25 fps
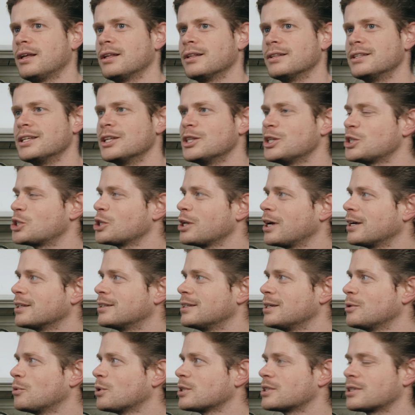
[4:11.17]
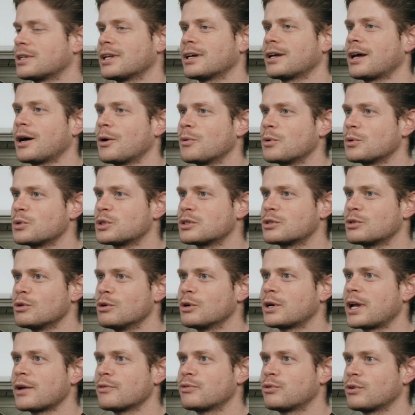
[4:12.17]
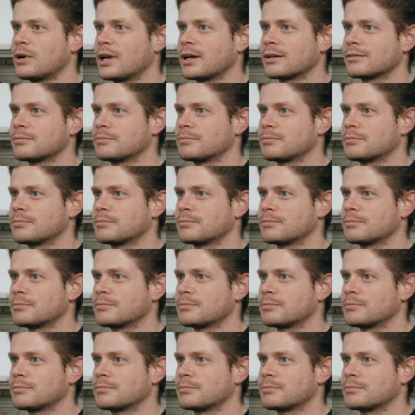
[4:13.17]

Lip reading: The initial idea was that I was looking for